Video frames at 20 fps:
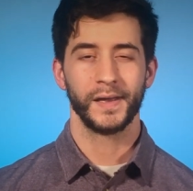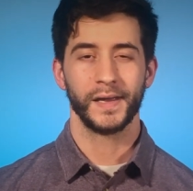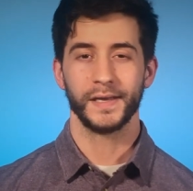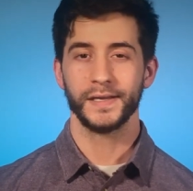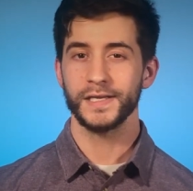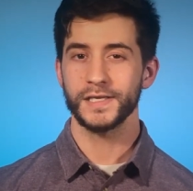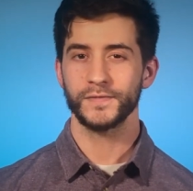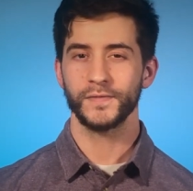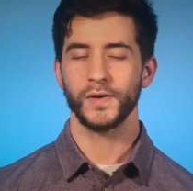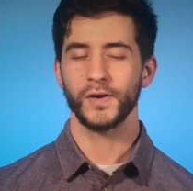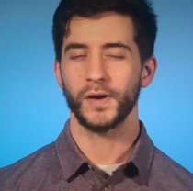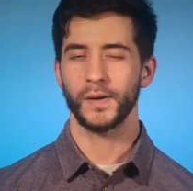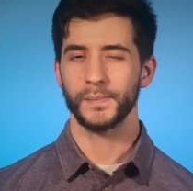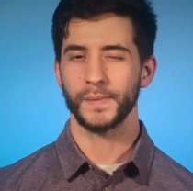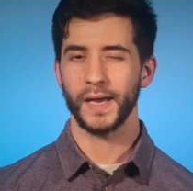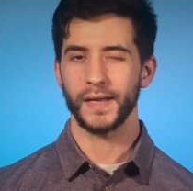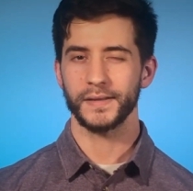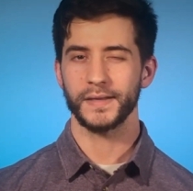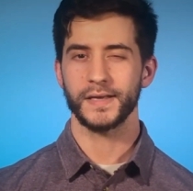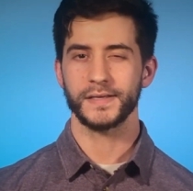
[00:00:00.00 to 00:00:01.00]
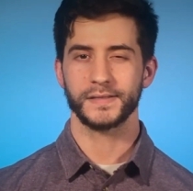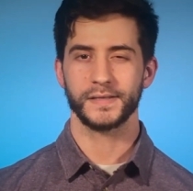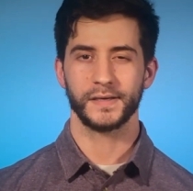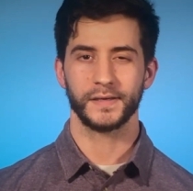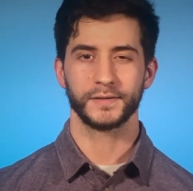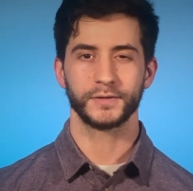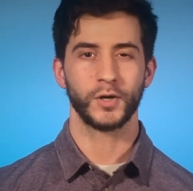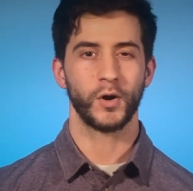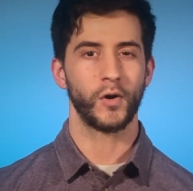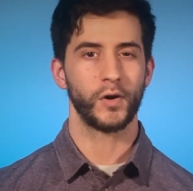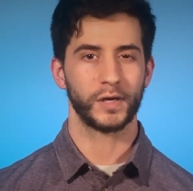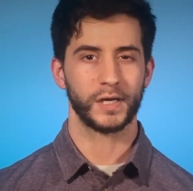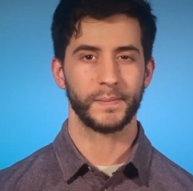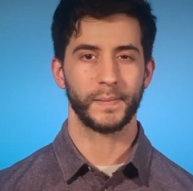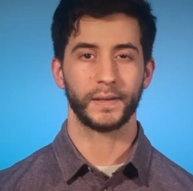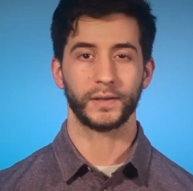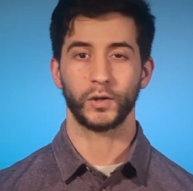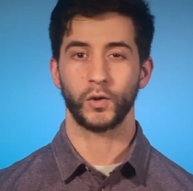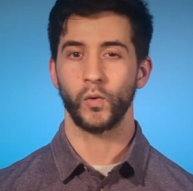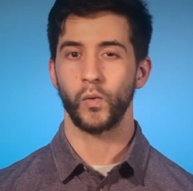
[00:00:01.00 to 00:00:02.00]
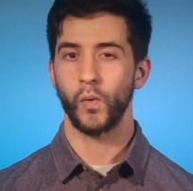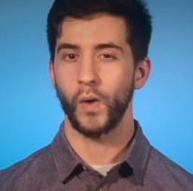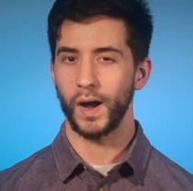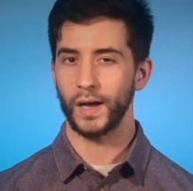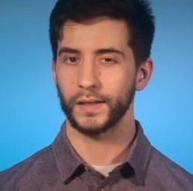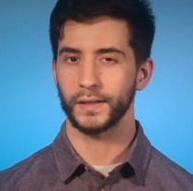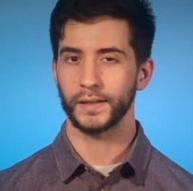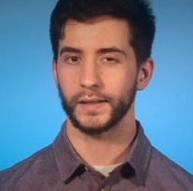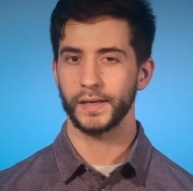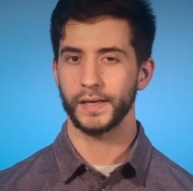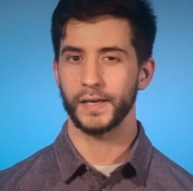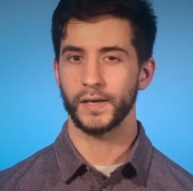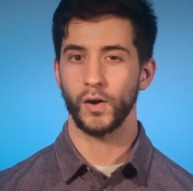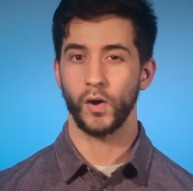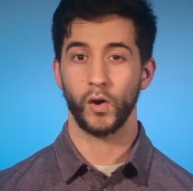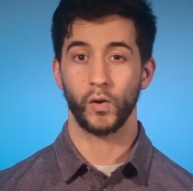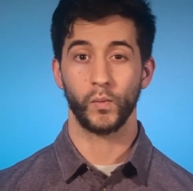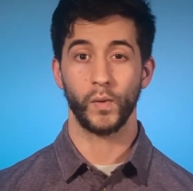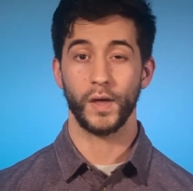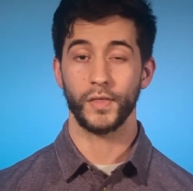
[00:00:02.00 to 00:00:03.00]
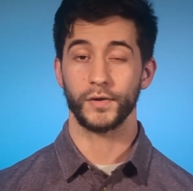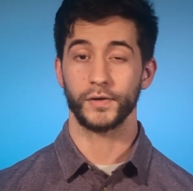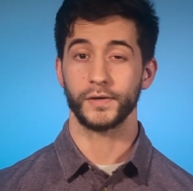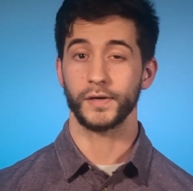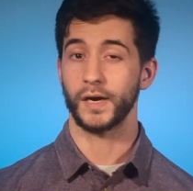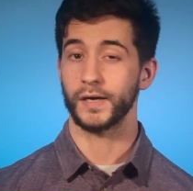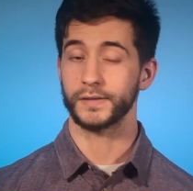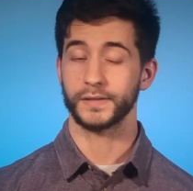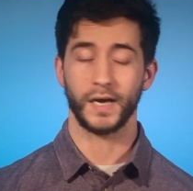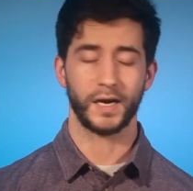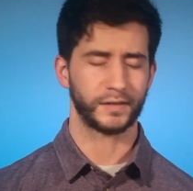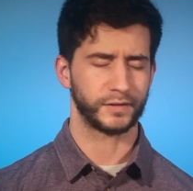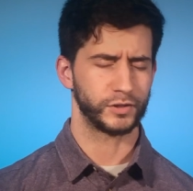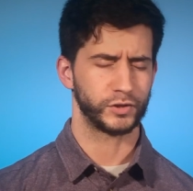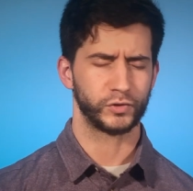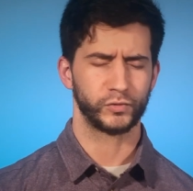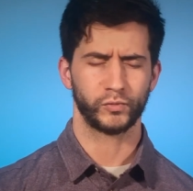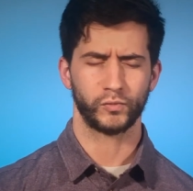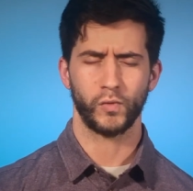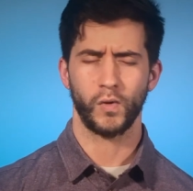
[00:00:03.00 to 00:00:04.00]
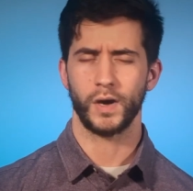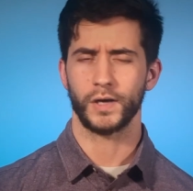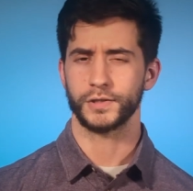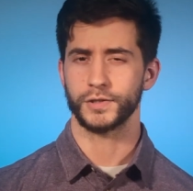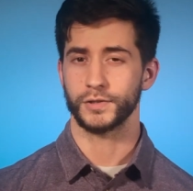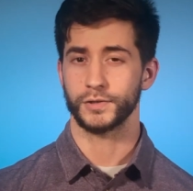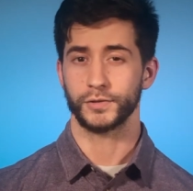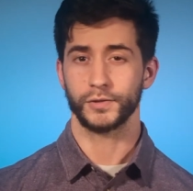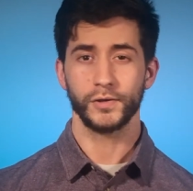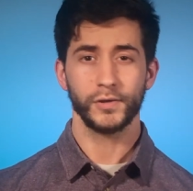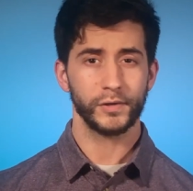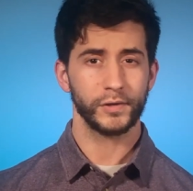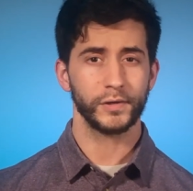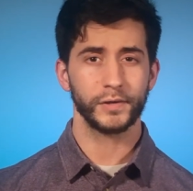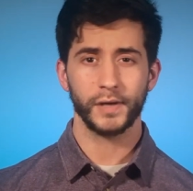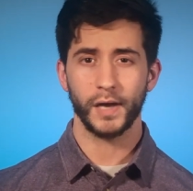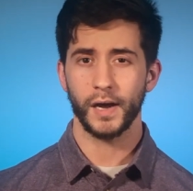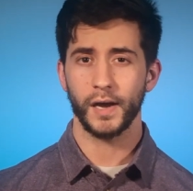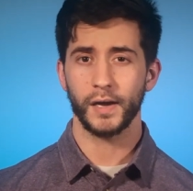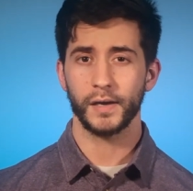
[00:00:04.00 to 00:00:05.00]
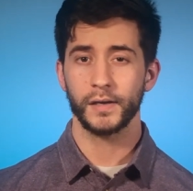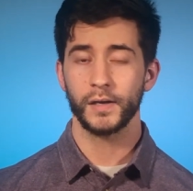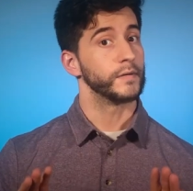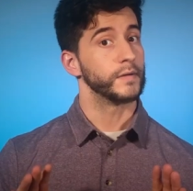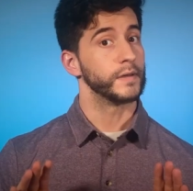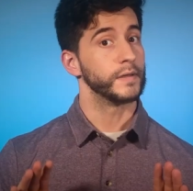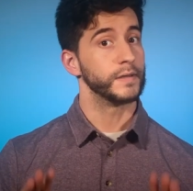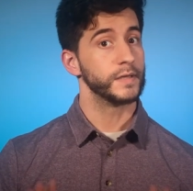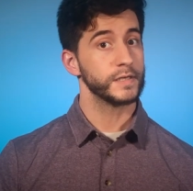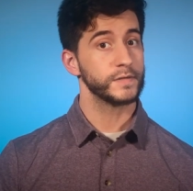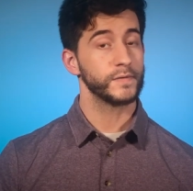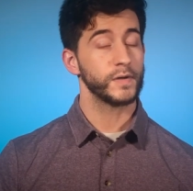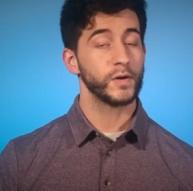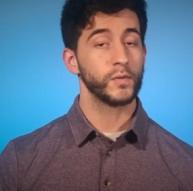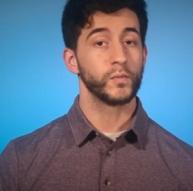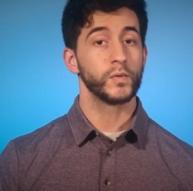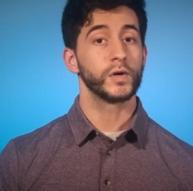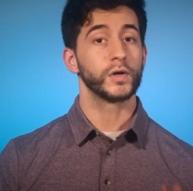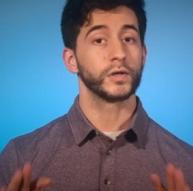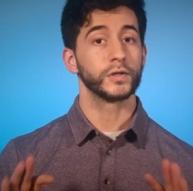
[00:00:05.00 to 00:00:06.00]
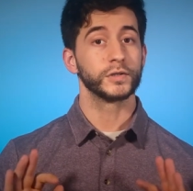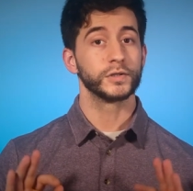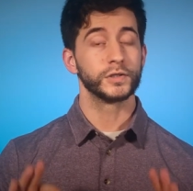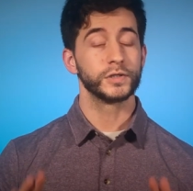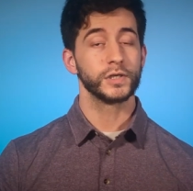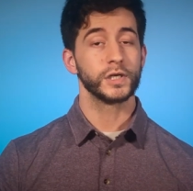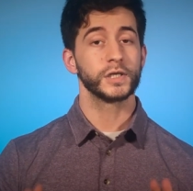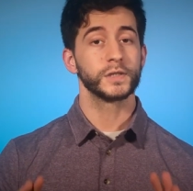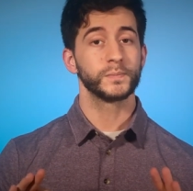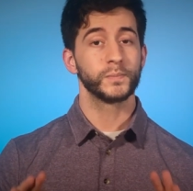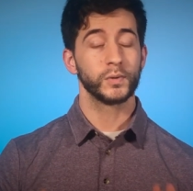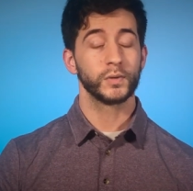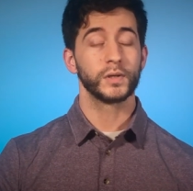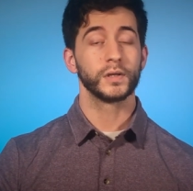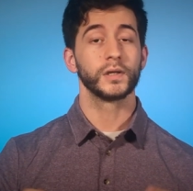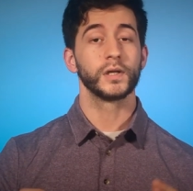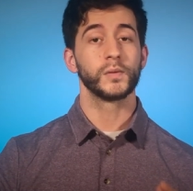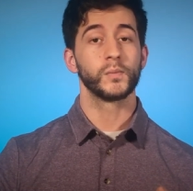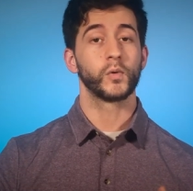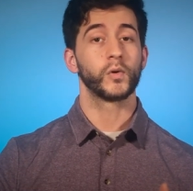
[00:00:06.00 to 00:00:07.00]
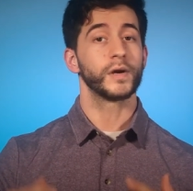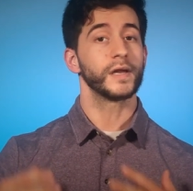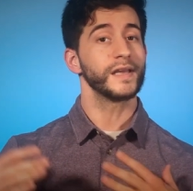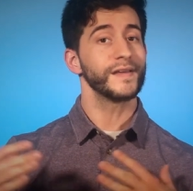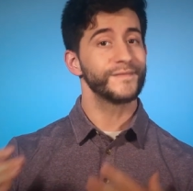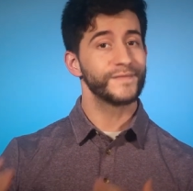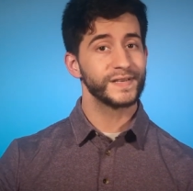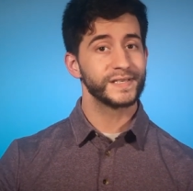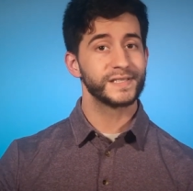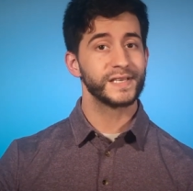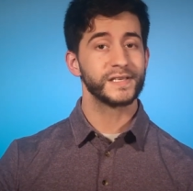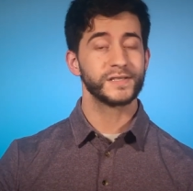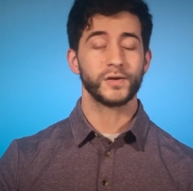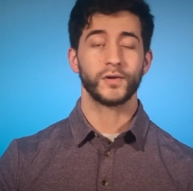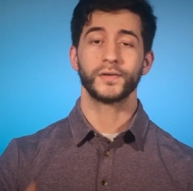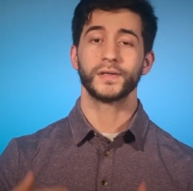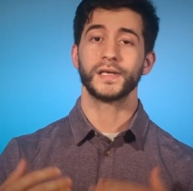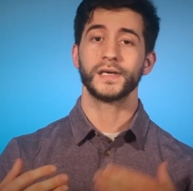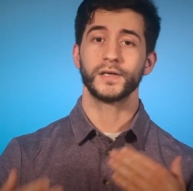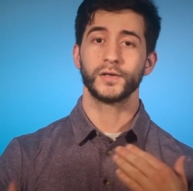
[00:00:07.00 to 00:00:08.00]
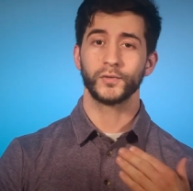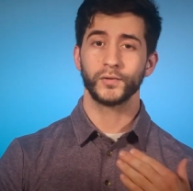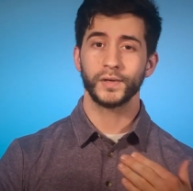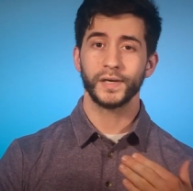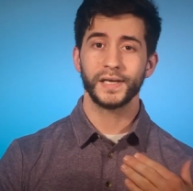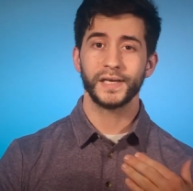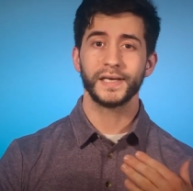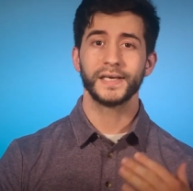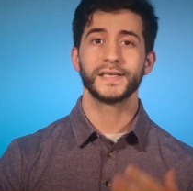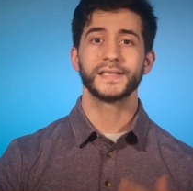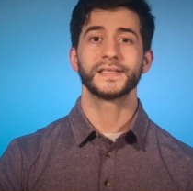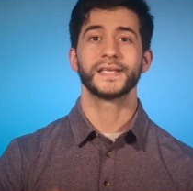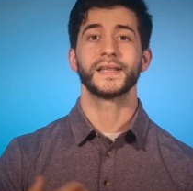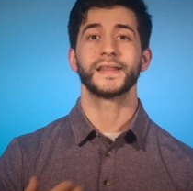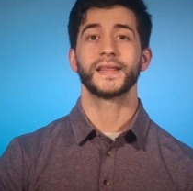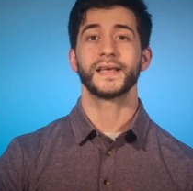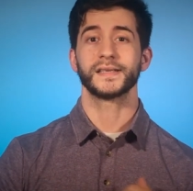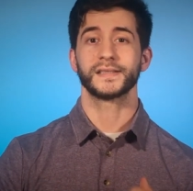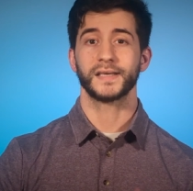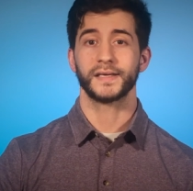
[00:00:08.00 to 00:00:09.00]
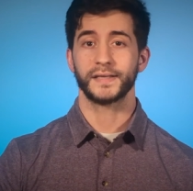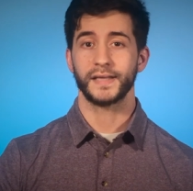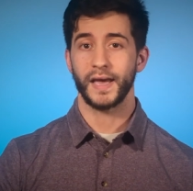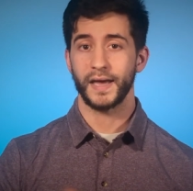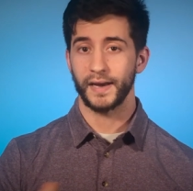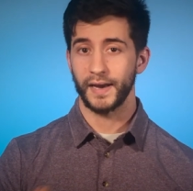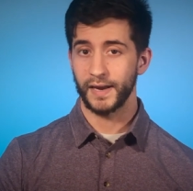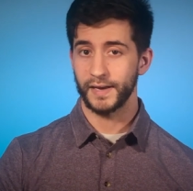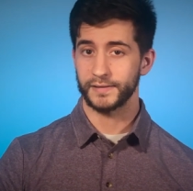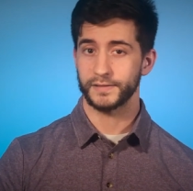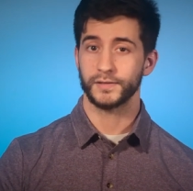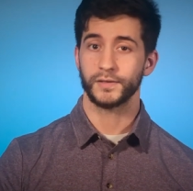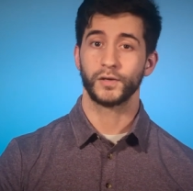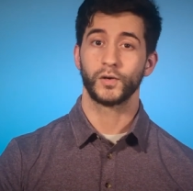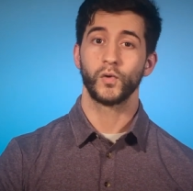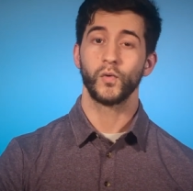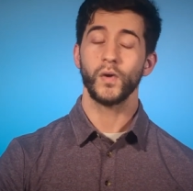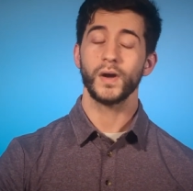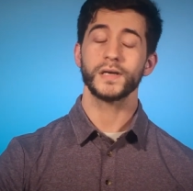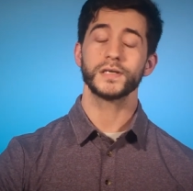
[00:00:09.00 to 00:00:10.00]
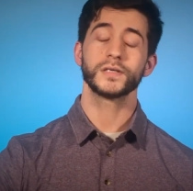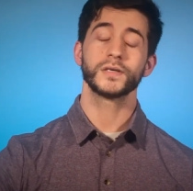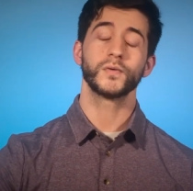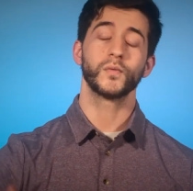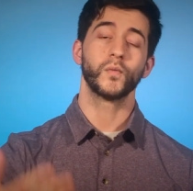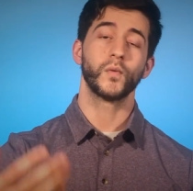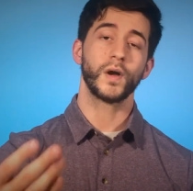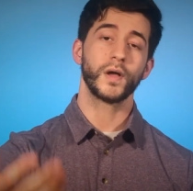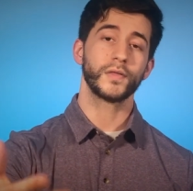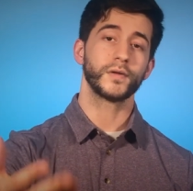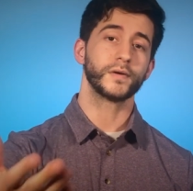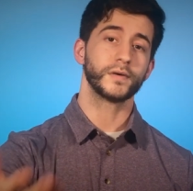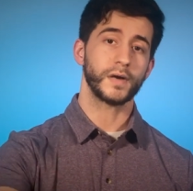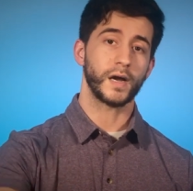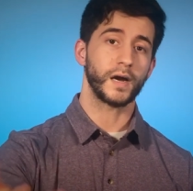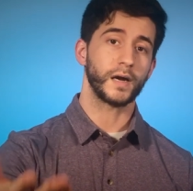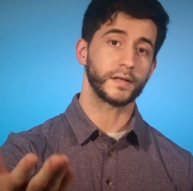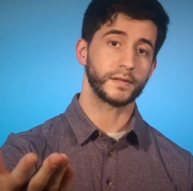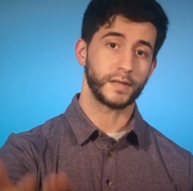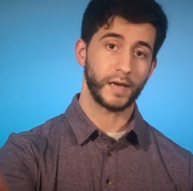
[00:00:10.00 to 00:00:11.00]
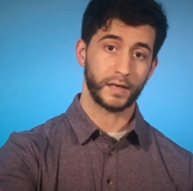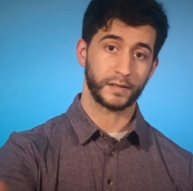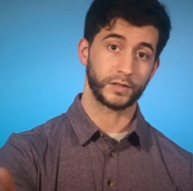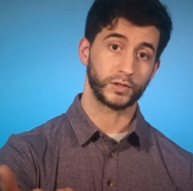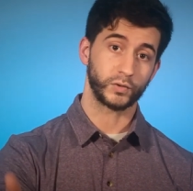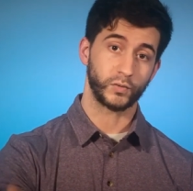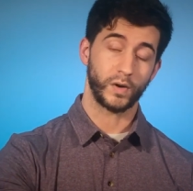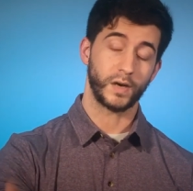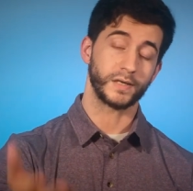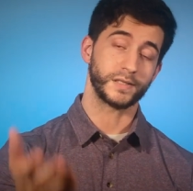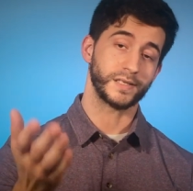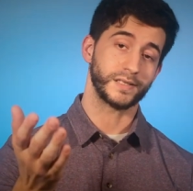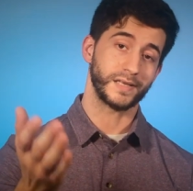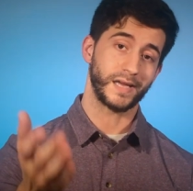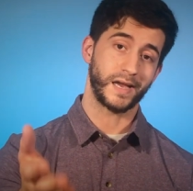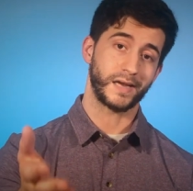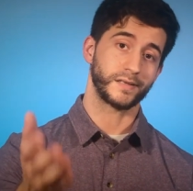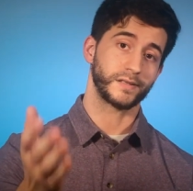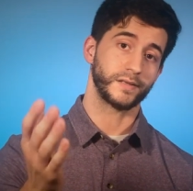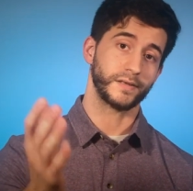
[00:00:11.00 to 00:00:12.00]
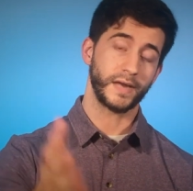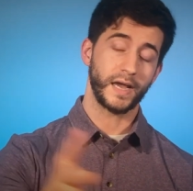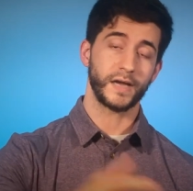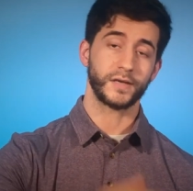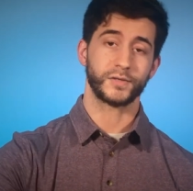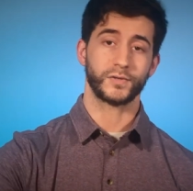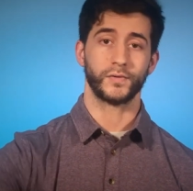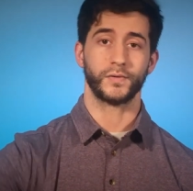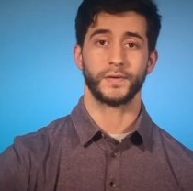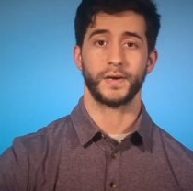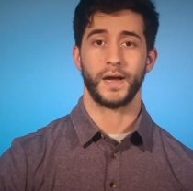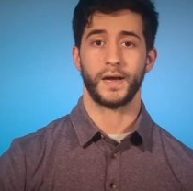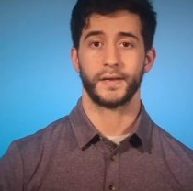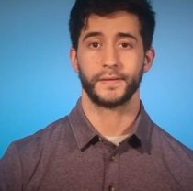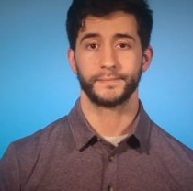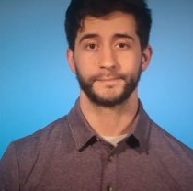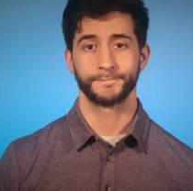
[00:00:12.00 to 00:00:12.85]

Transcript: In this video, I'm not necessarily talking about the quality or whether or not Dr. Squatch is good or not. In this video, we are just putting a little more emphasis on the ingredients and things like that, answering the question whether or not Dr. Squatch is actually natural or not.